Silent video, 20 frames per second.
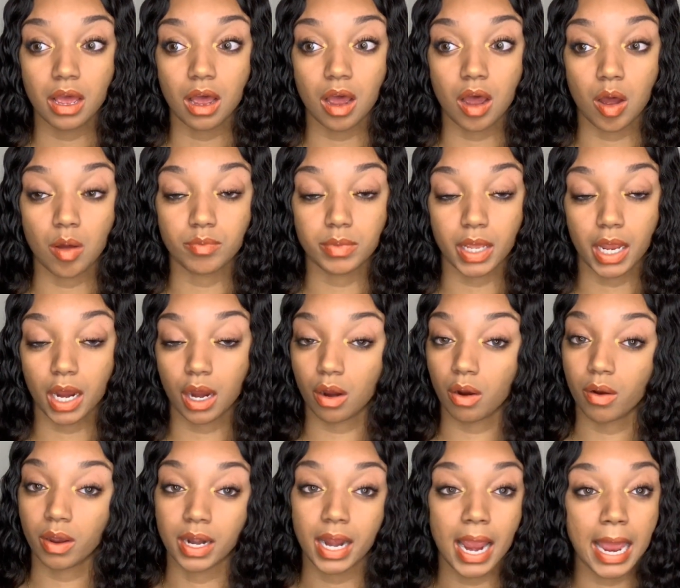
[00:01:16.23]
um, the hair
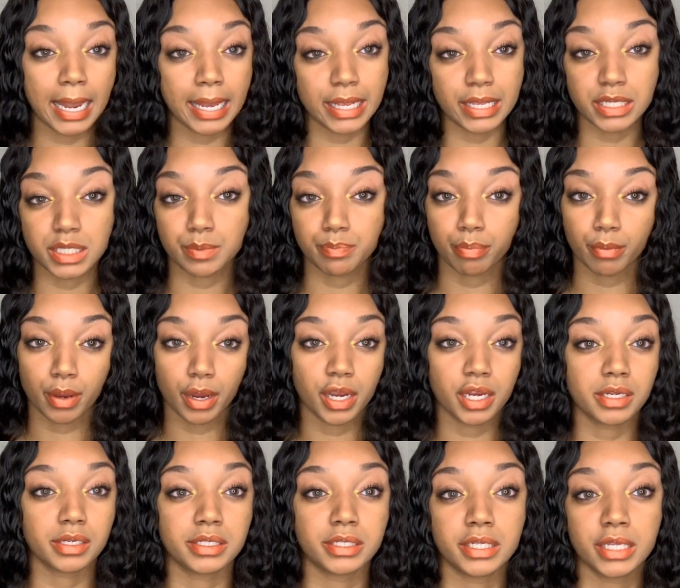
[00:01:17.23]
on
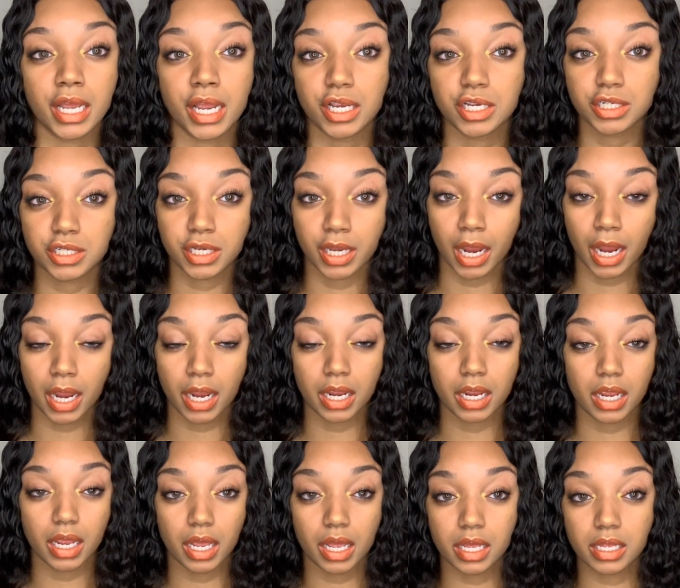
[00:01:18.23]
AliExpress,
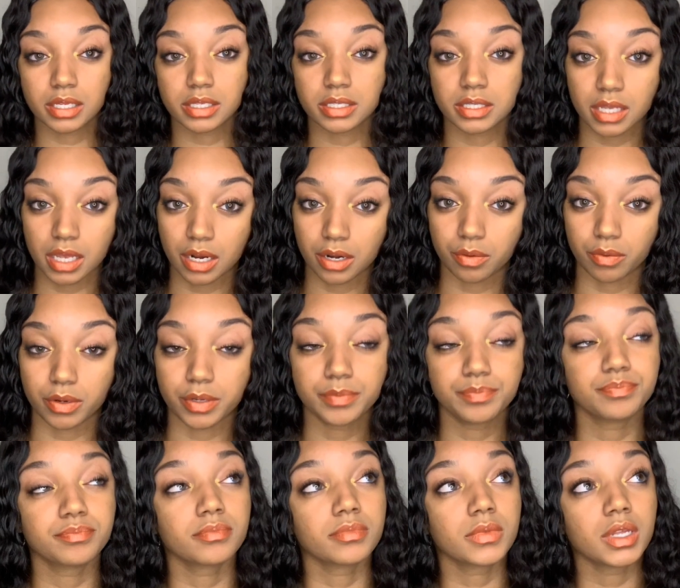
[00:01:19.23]
DHgate, etc
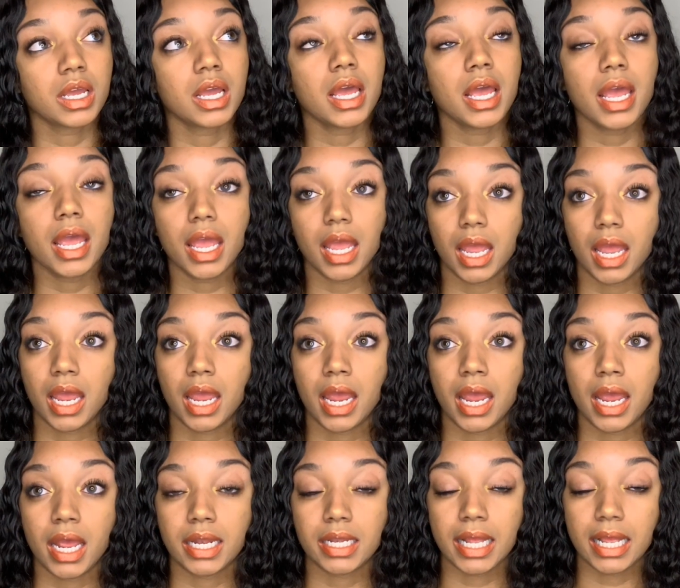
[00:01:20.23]

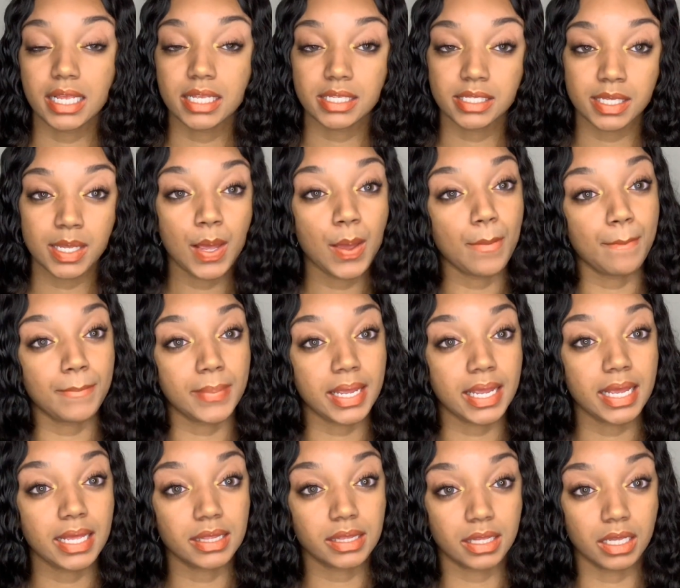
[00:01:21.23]
and they sent
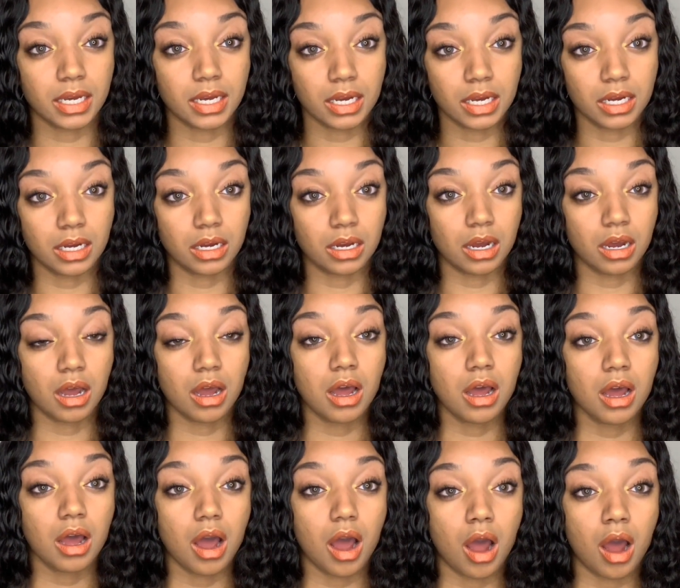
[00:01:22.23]
me the
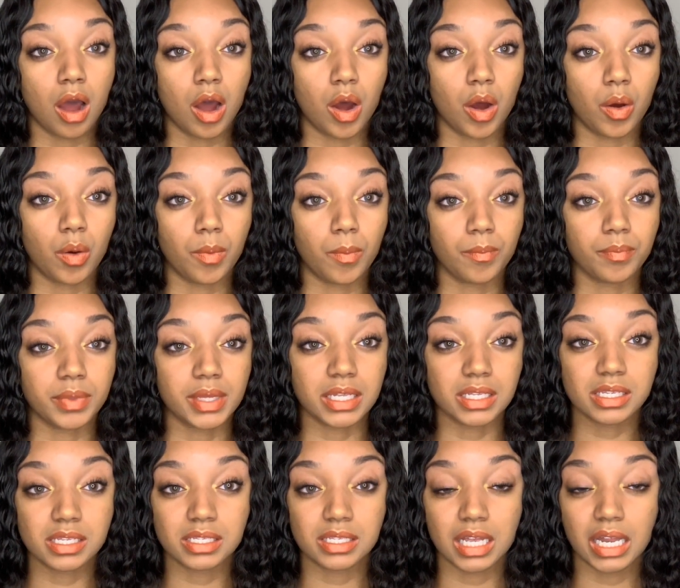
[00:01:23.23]
um
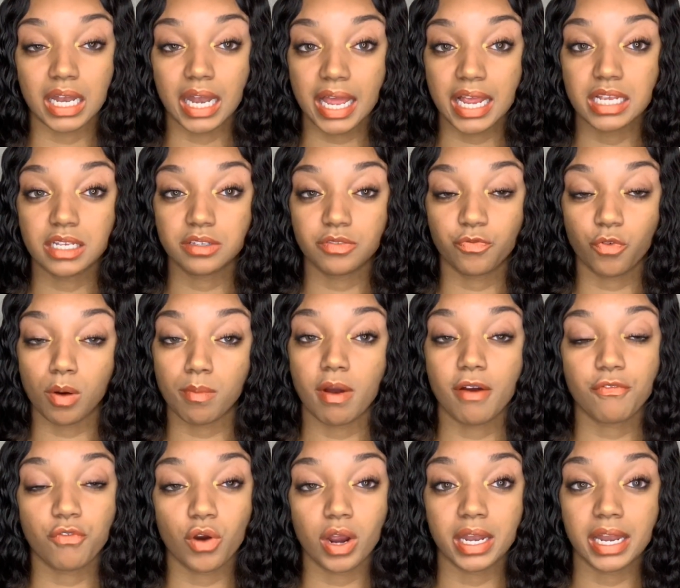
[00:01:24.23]
this is a lace
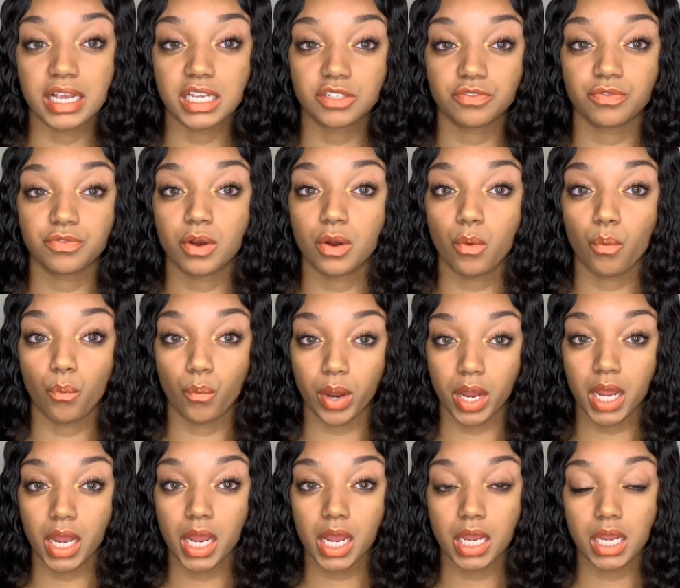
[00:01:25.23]
4x4 lace front
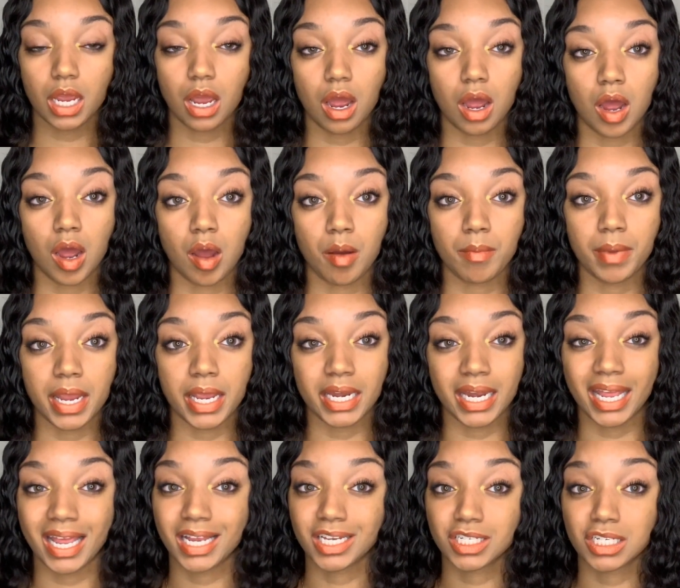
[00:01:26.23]
wig um and
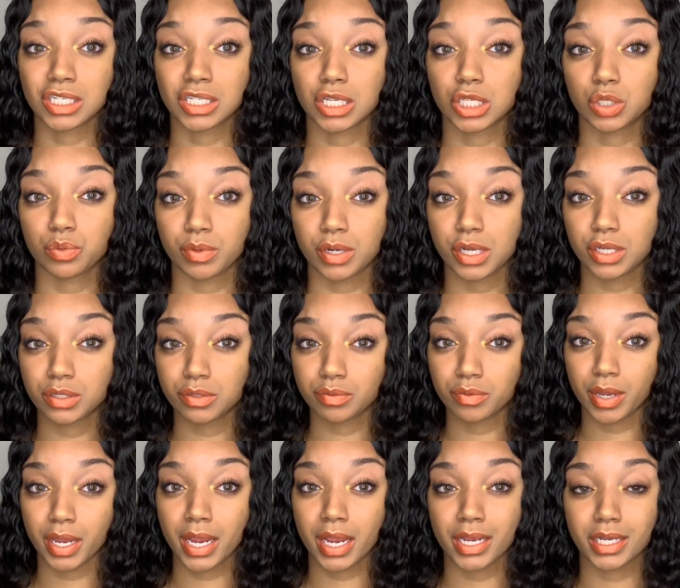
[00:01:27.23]
the inch is a 22
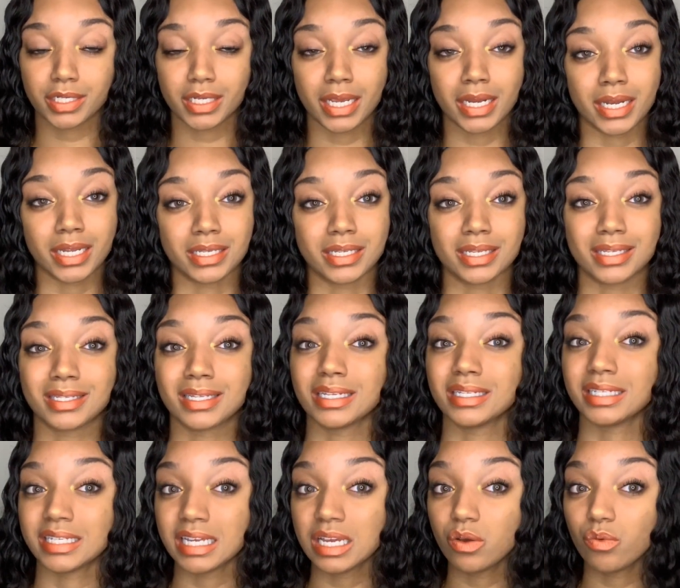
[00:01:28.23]
inch and this is the
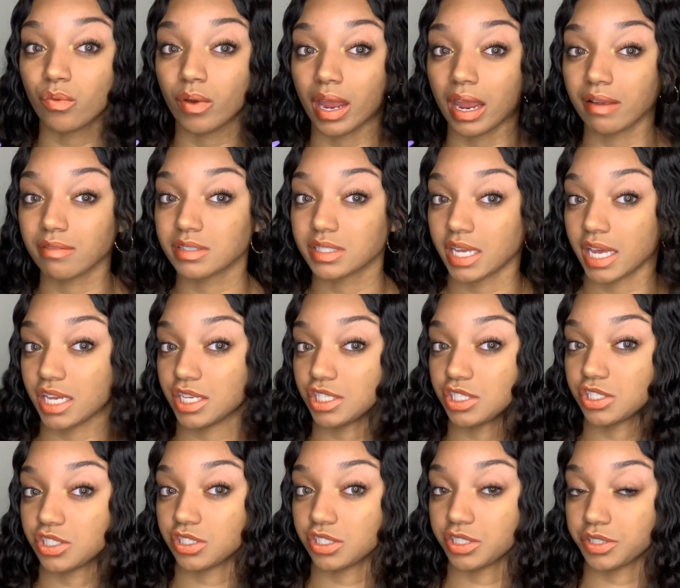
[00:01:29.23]
deep wave
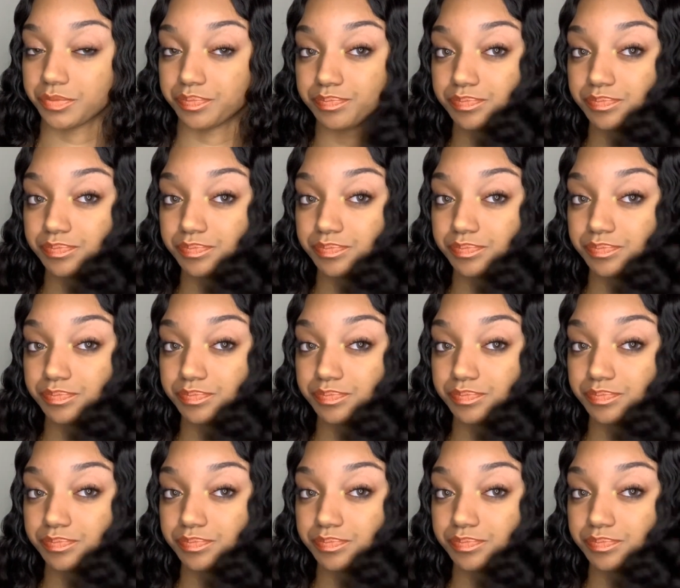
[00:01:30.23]
texture